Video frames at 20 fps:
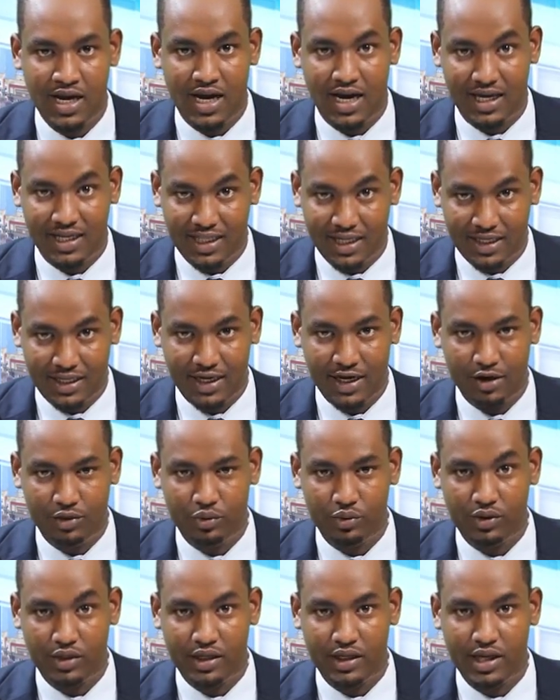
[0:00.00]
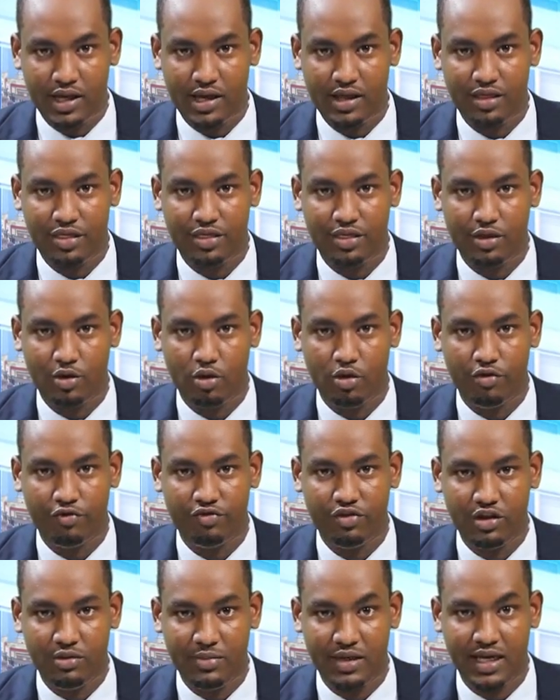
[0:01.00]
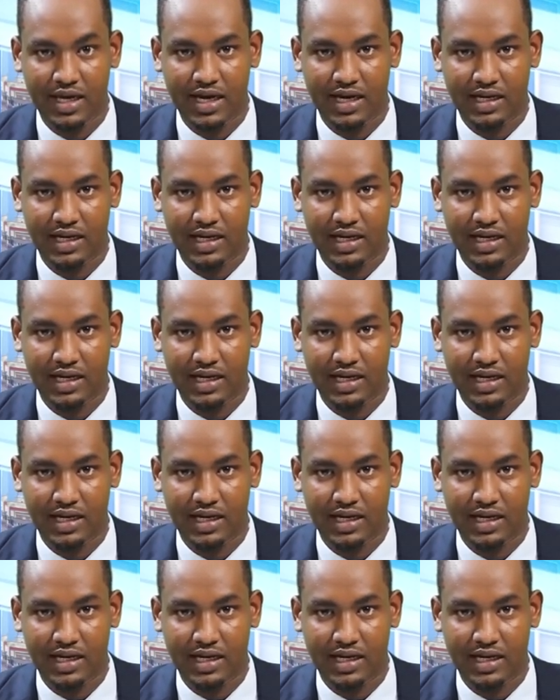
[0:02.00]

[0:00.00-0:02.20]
and that led to the death of the mayor